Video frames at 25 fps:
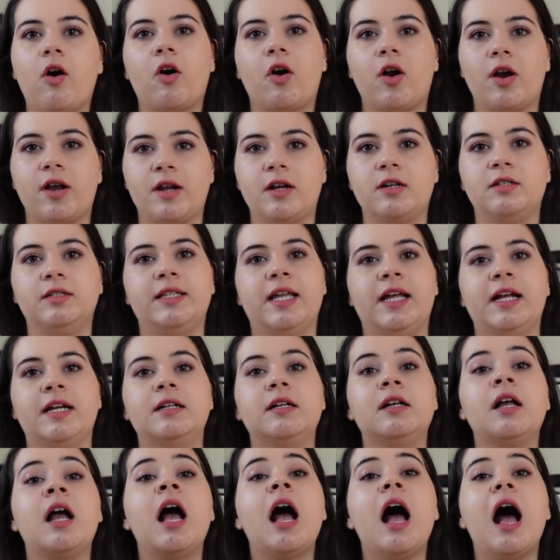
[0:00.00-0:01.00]
orders
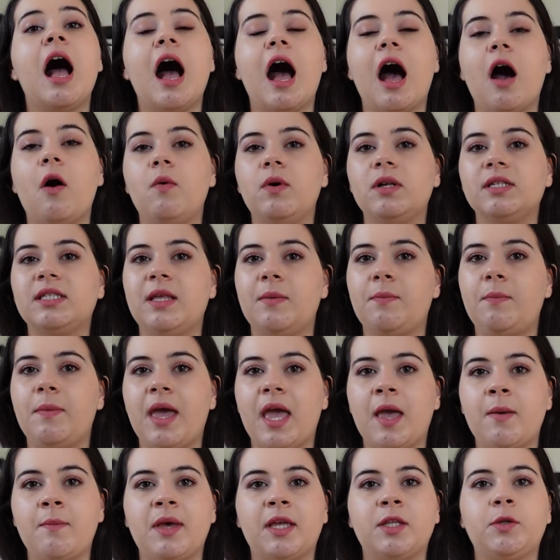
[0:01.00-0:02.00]
there. How was the
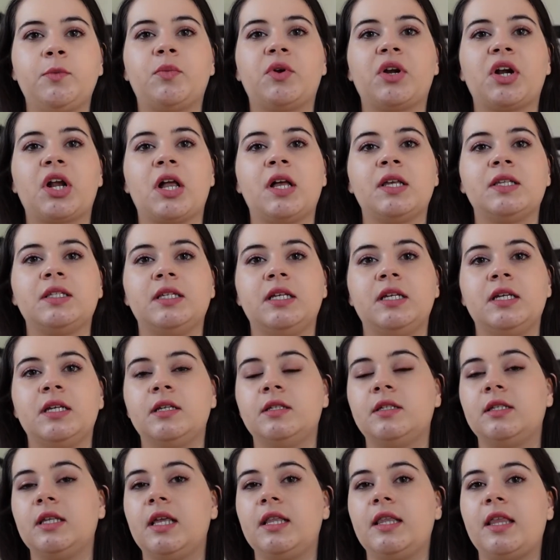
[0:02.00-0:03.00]
payment
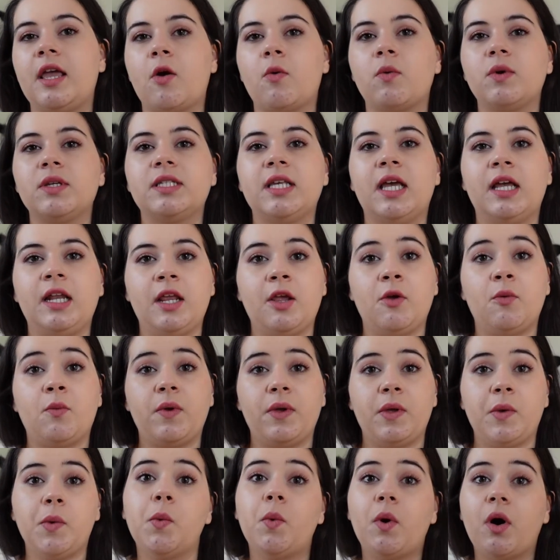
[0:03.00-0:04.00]
process? There was any
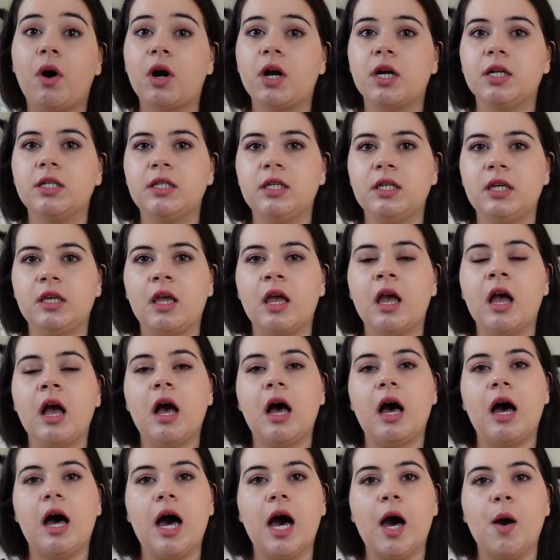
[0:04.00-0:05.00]
rewarding
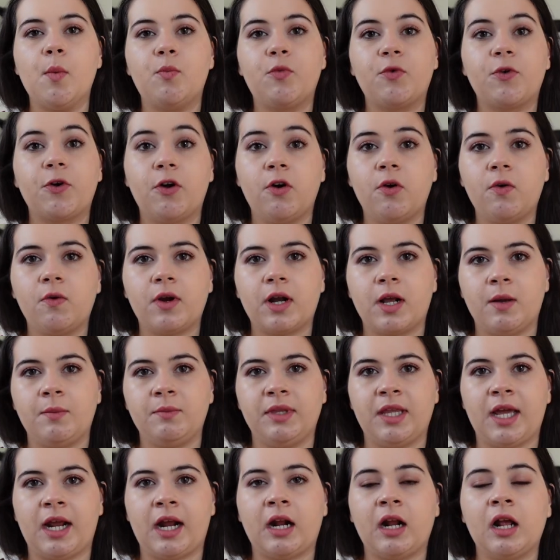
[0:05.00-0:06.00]
uh,
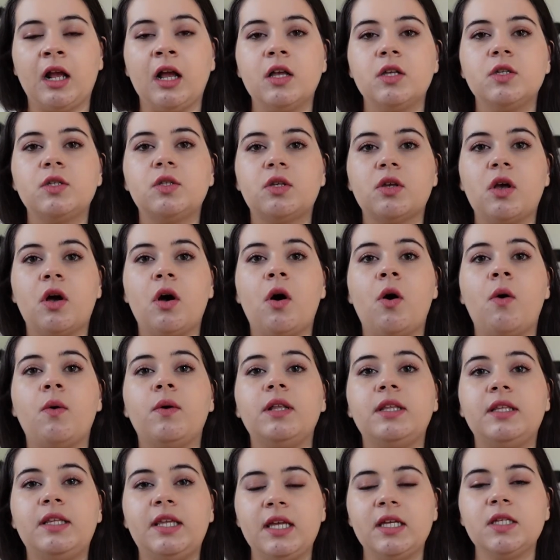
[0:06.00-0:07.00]
program there.
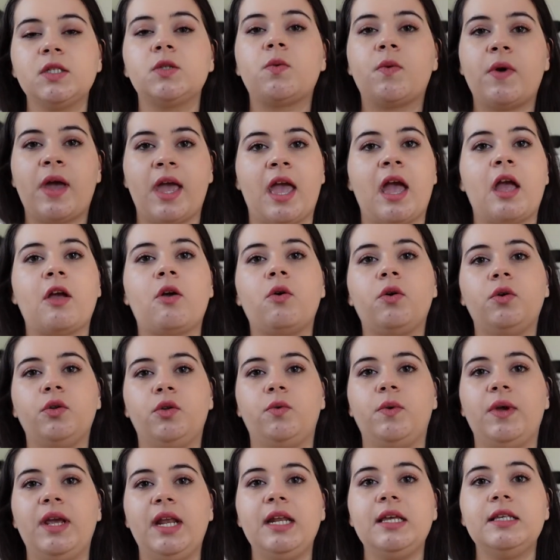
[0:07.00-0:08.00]
So this way I
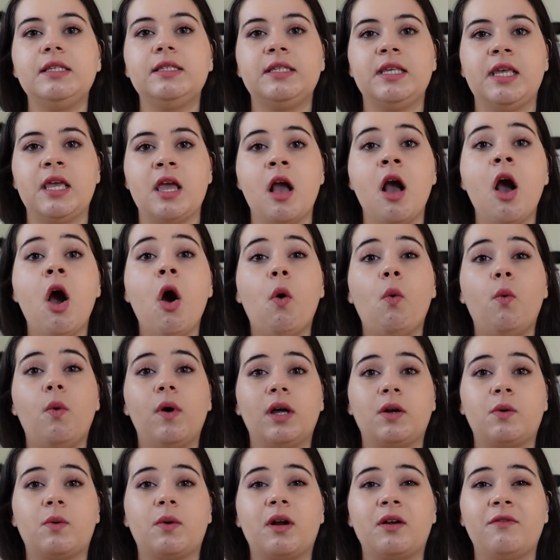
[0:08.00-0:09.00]
could really see
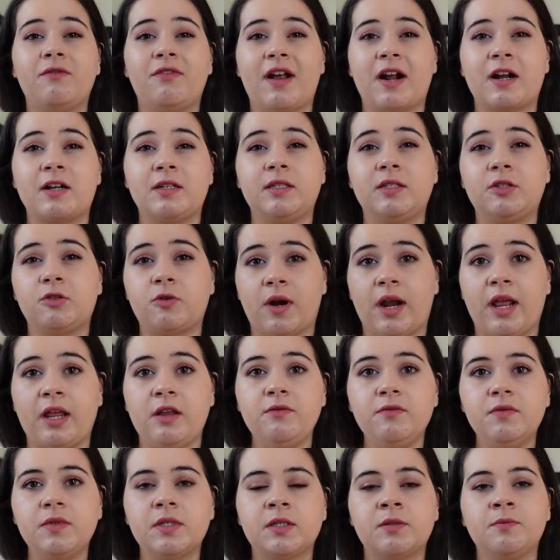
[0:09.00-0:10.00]
what were their
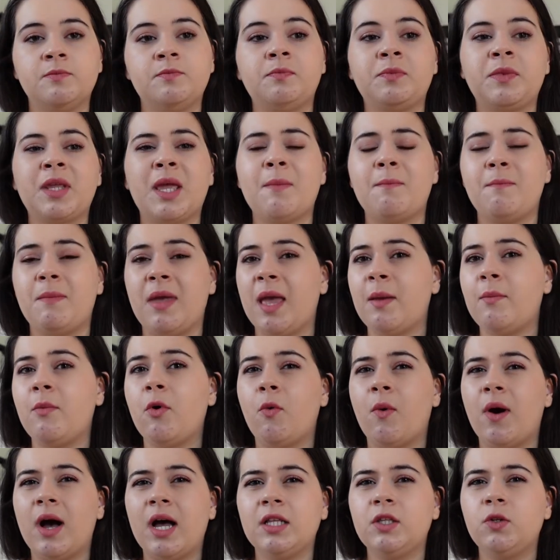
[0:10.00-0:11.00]
strengths, maybe
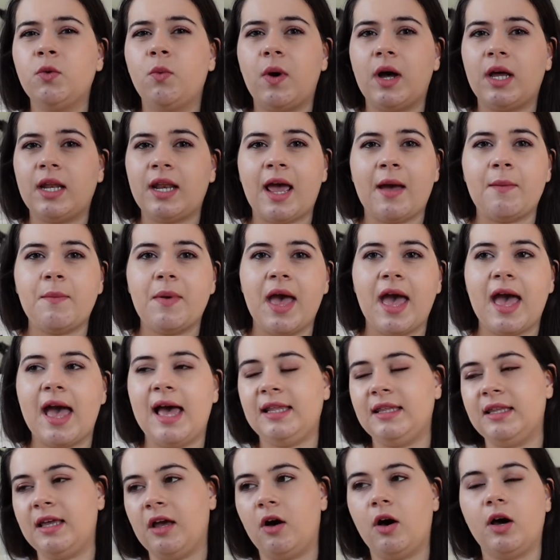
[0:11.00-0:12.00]
what one app
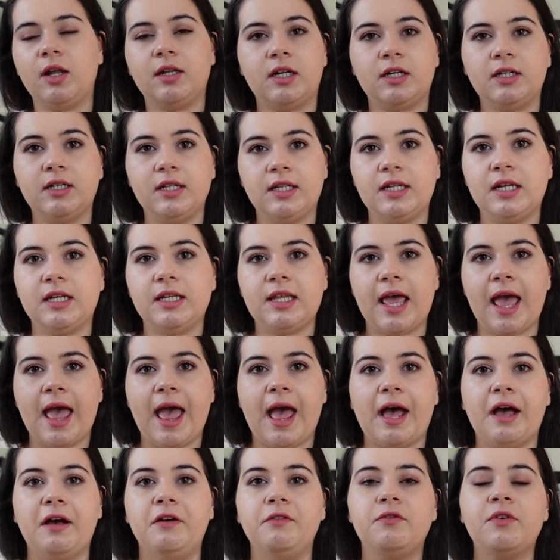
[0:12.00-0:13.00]
had the other didn't
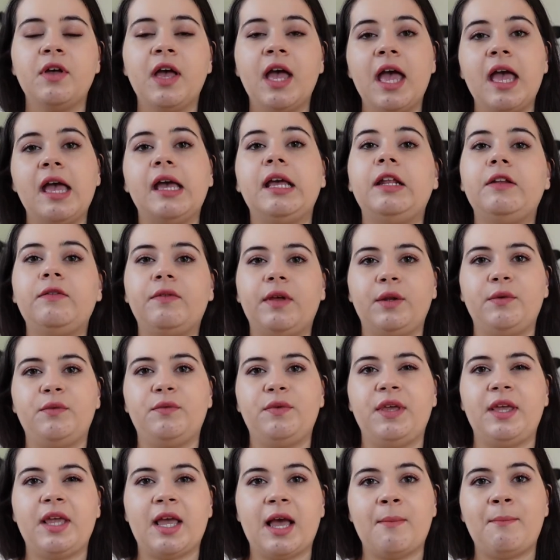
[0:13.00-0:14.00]
have, and then
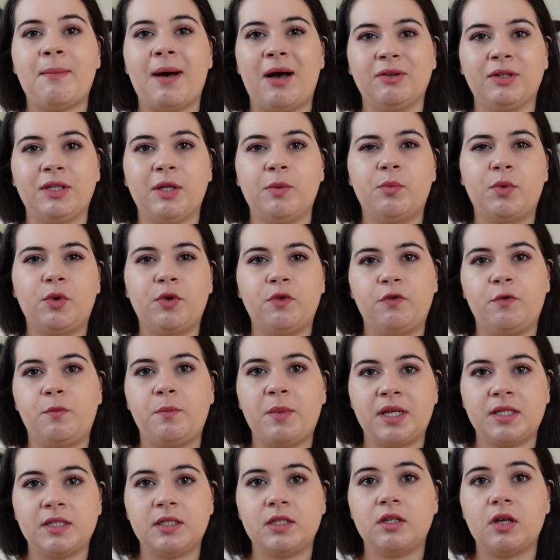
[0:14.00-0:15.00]
think about
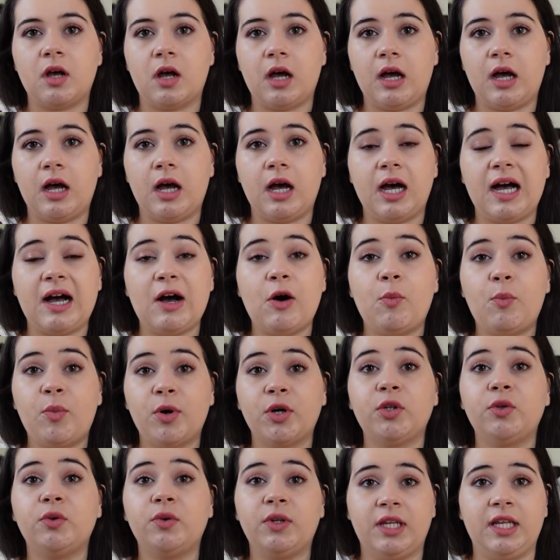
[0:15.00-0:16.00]
improvements, uh,
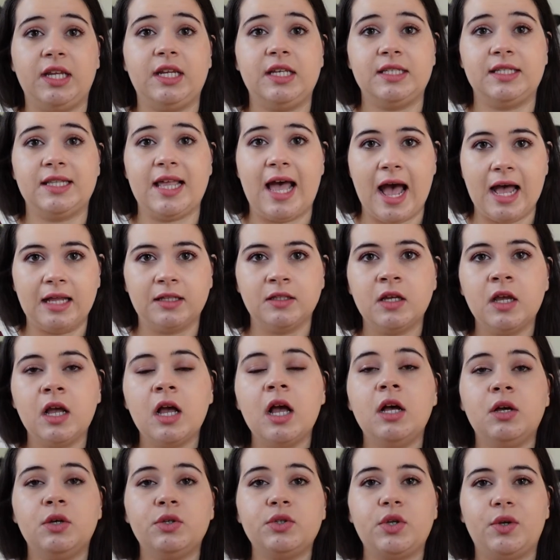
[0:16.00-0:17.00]
opportunities that.
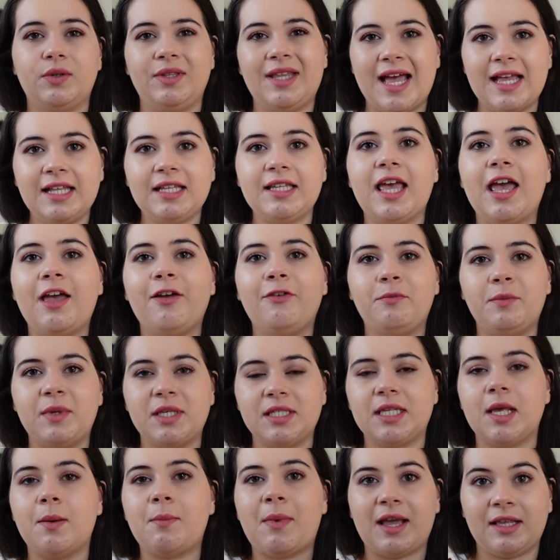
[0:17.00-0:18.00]
So that gave me
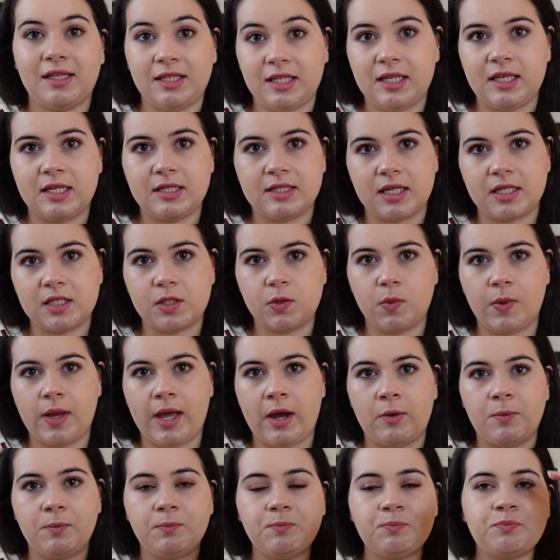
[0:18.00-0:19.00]
some ideas as
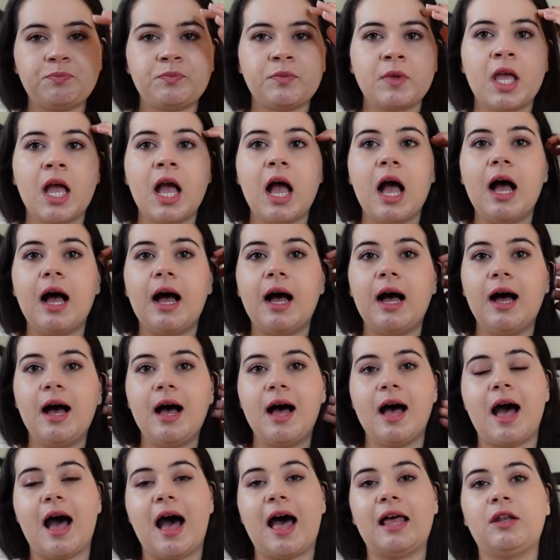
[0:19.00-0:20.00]
well.
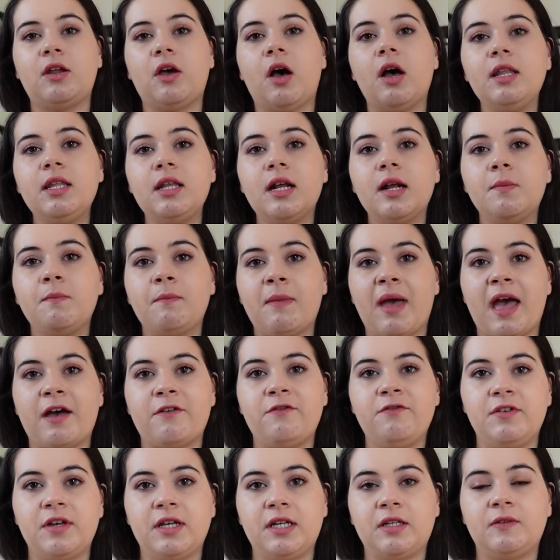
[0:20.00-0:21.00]
Uh, another
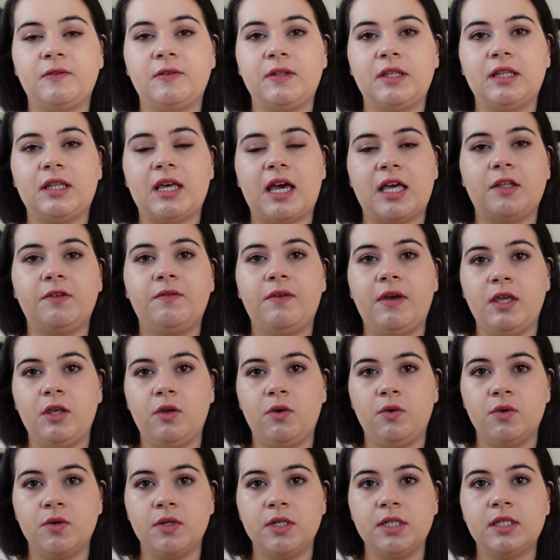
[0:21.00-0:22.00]
method that we
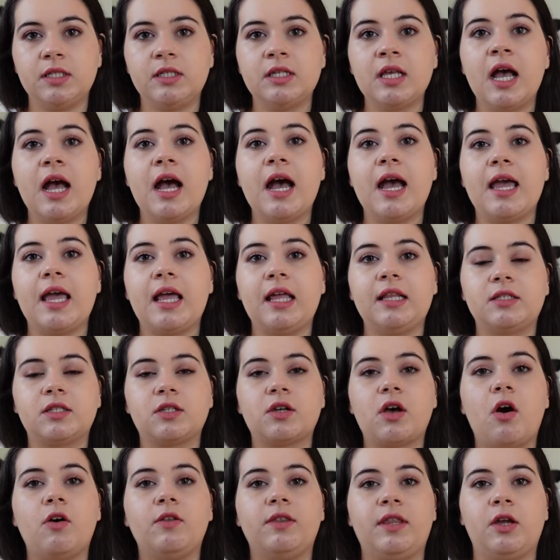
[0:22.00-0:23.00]
use, it's
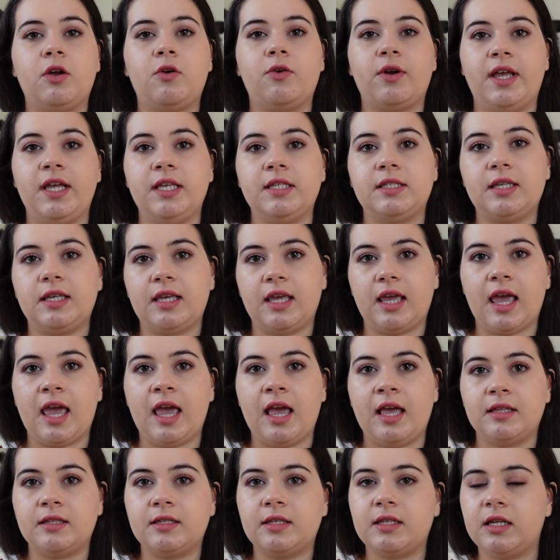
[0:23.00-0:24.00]
called the Crazy
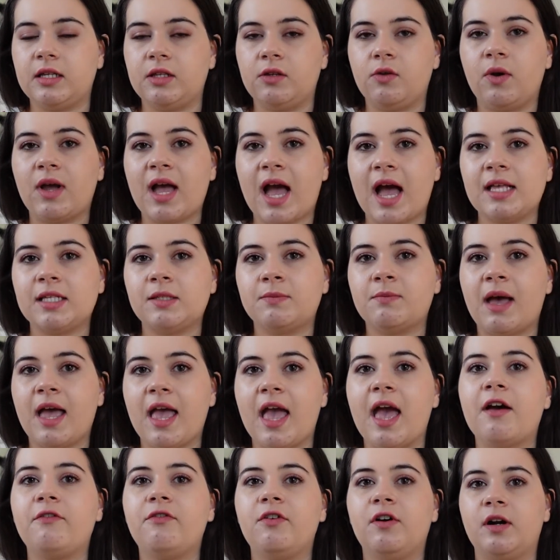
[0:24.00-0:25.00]
Eights, and you guys might
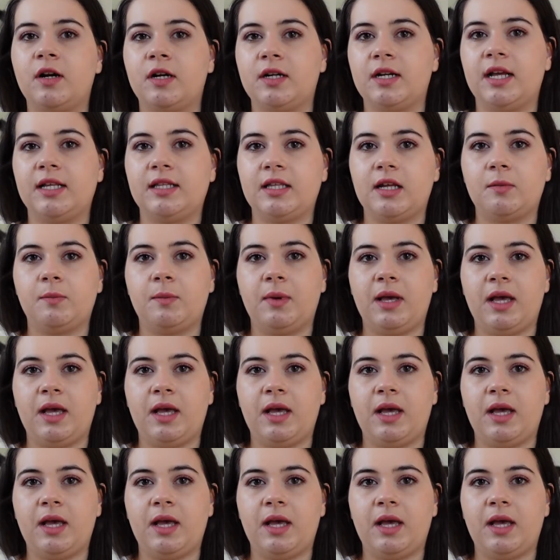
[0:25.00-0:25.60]
have heard that